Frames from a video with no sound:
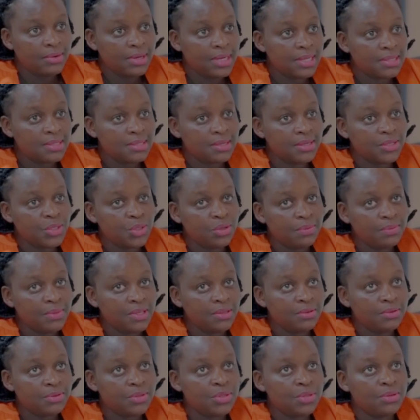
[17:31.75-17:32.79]
does National
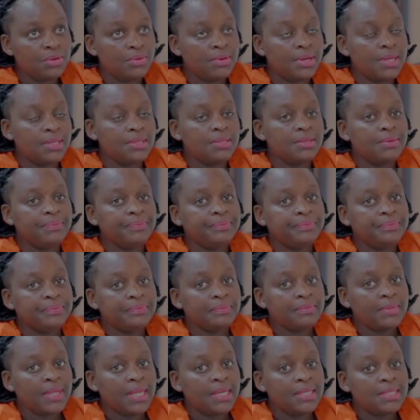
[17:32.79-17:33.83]
Medical Stores
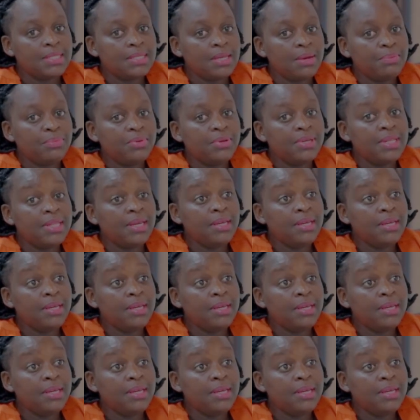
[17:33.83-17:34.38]
support